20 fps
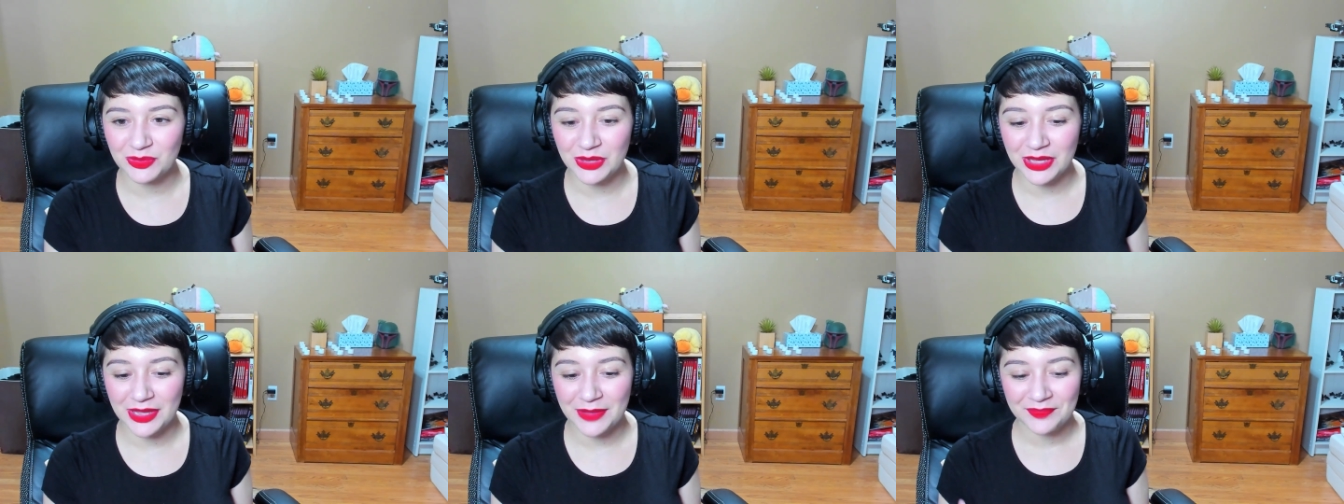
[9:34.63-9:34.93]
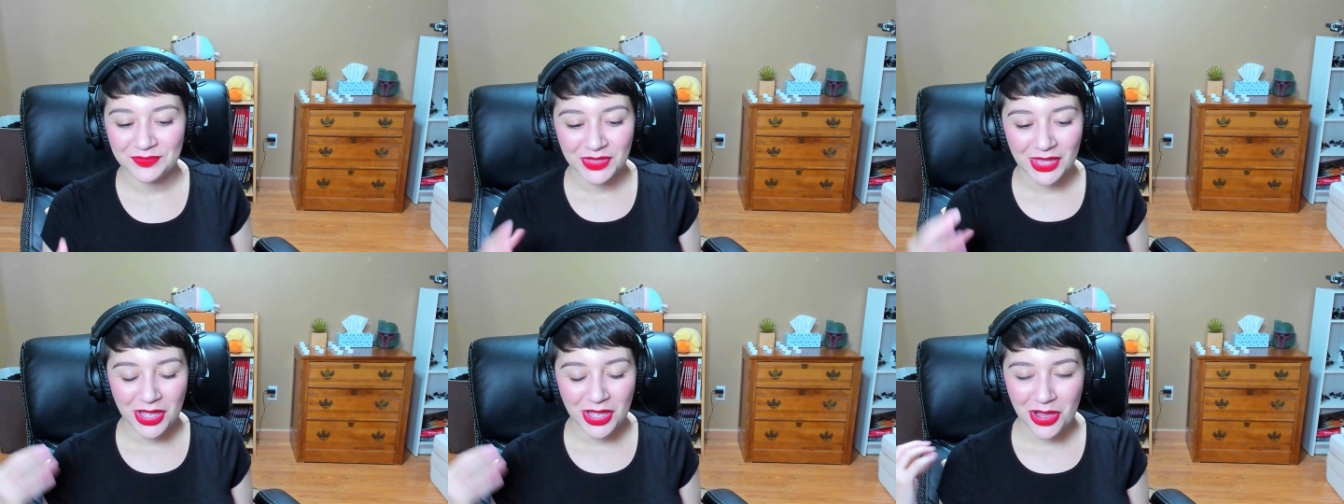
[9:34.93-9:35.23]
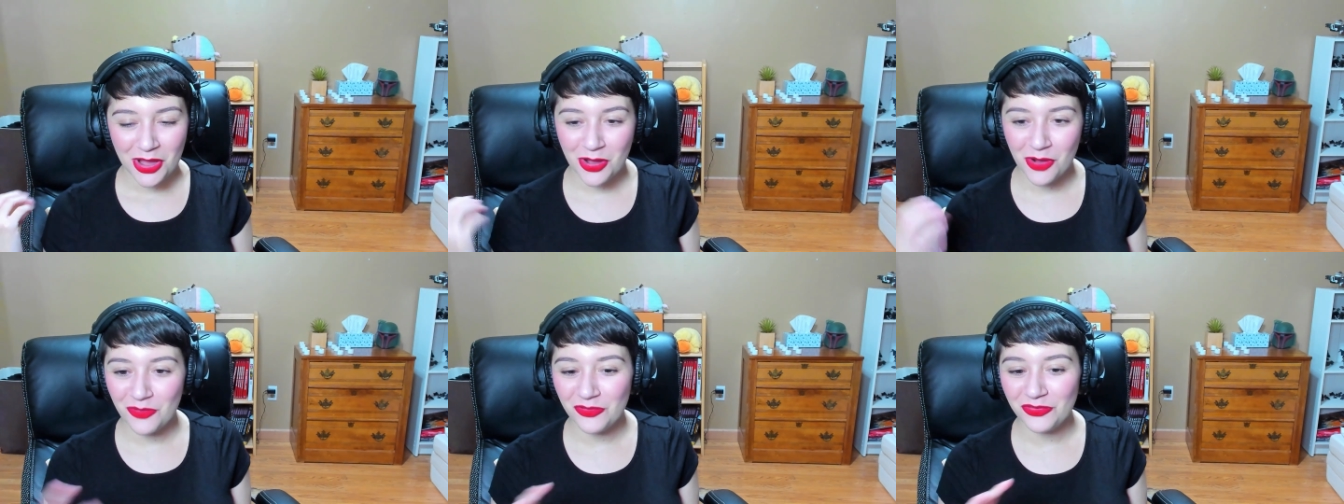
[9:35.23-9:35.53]
But
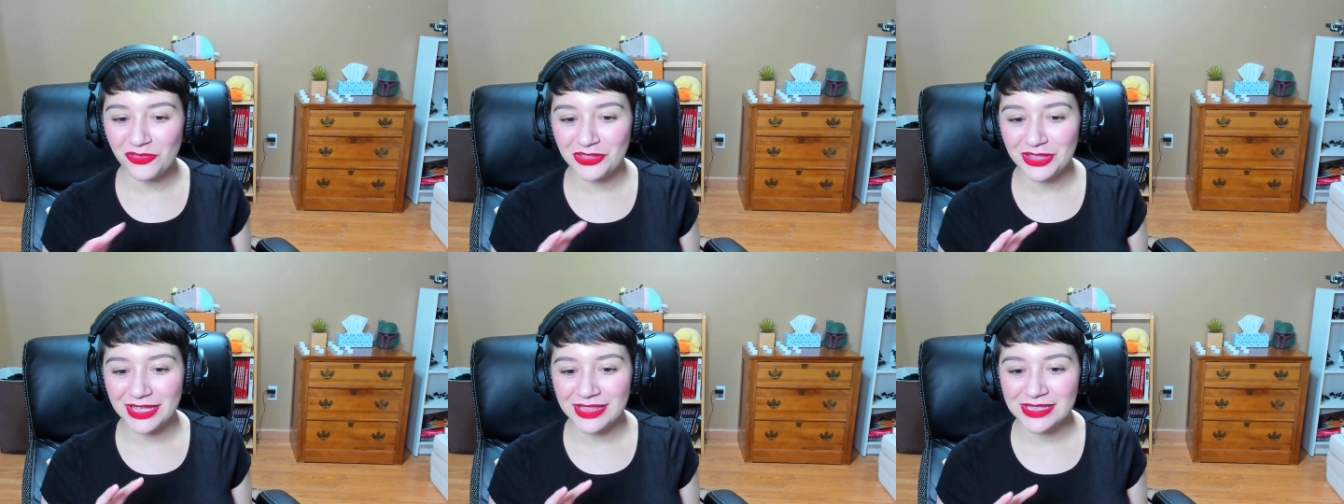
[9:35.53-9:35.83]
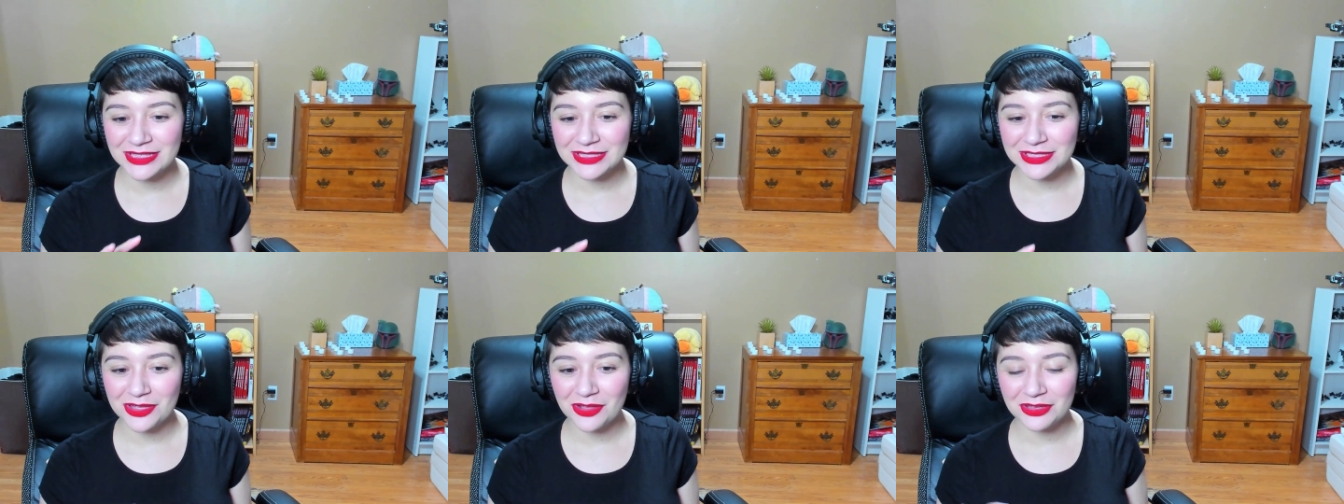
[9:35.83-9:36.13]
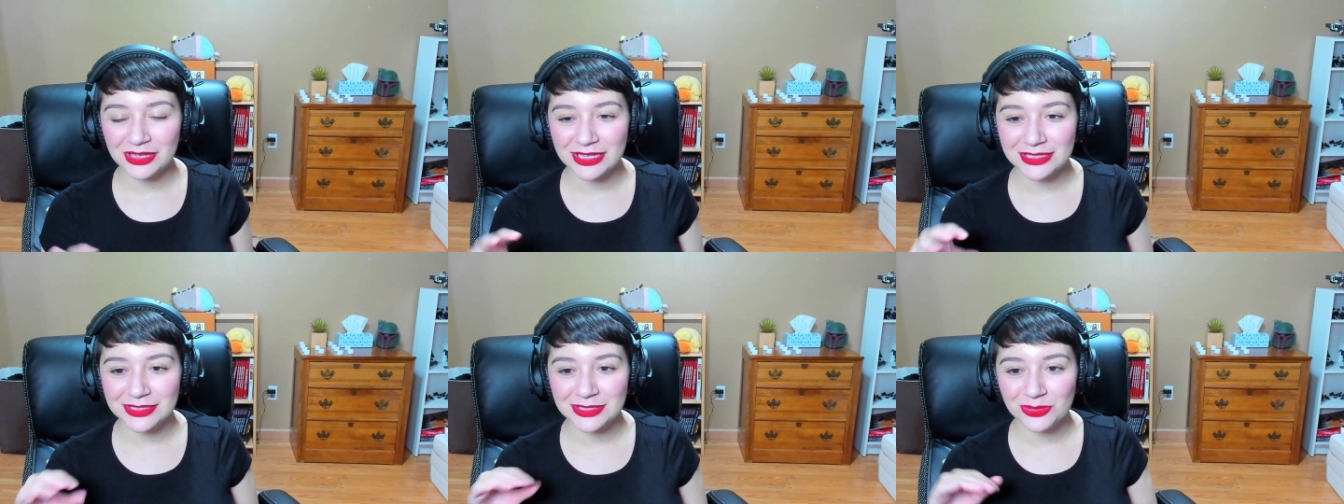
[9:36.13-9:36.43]
hopefully this
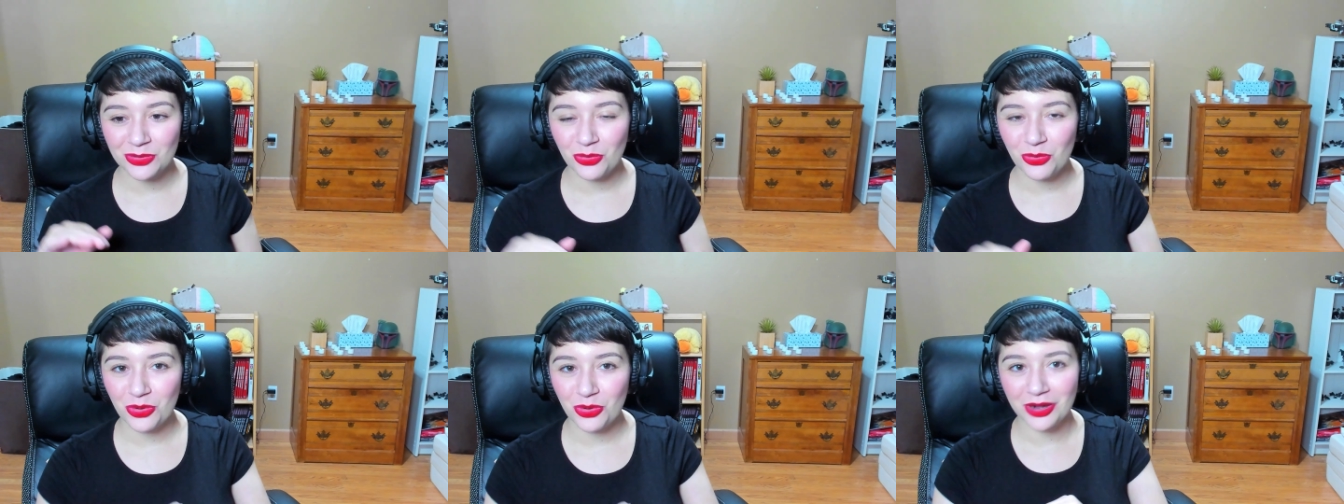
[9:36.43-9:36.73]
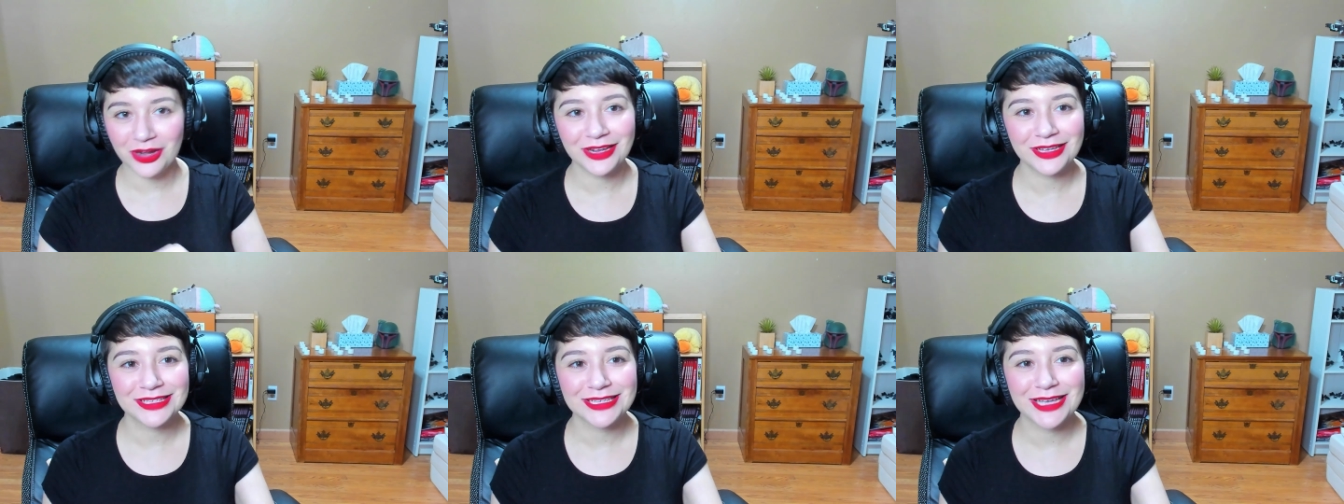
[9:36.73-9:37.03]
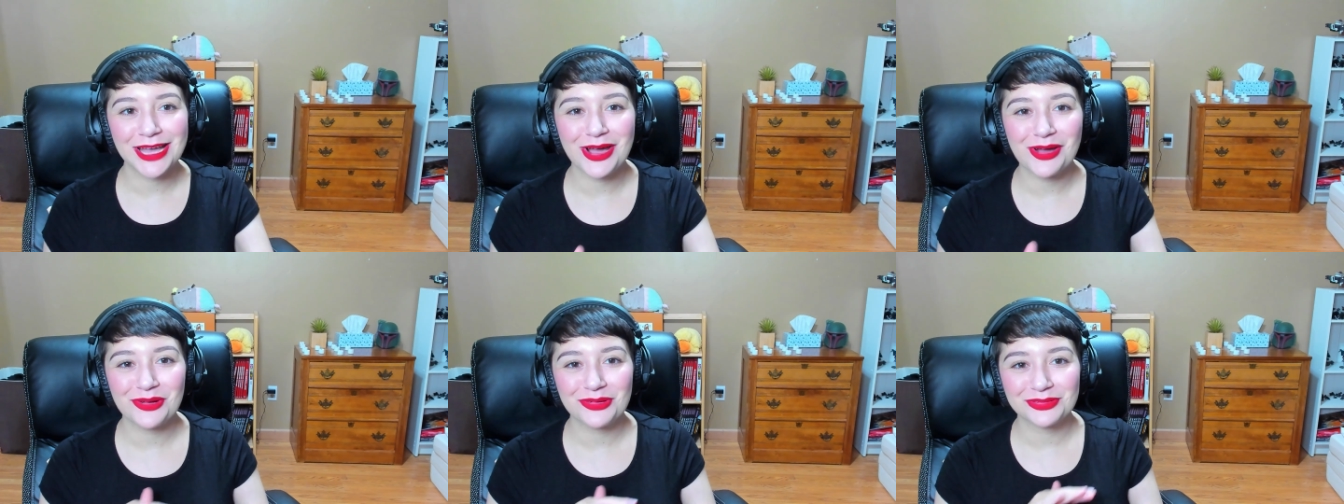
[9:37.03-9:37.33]
all gets
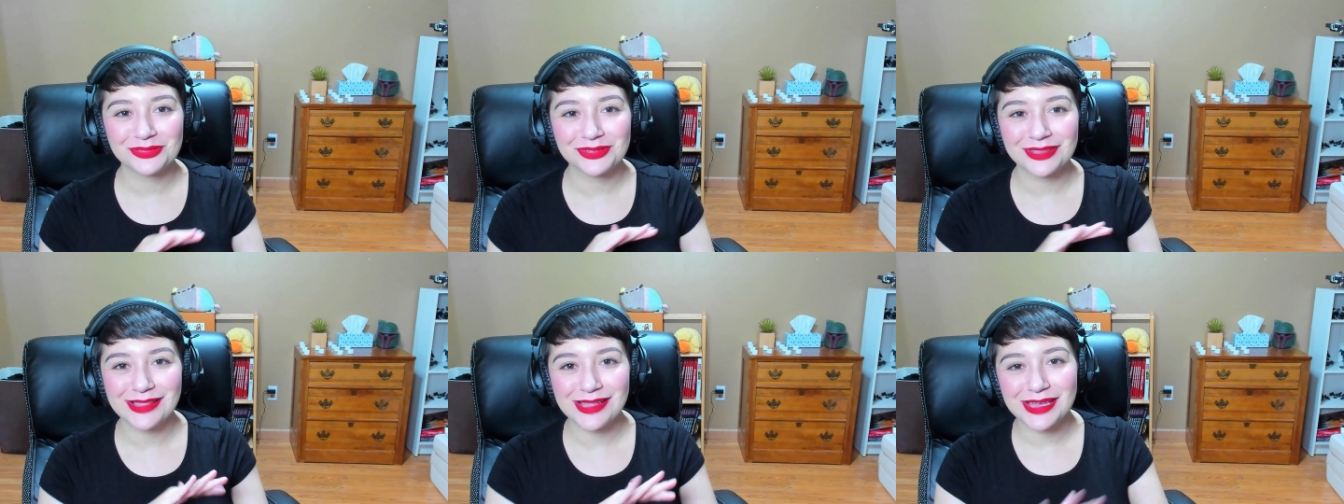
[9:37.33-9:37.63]
worked out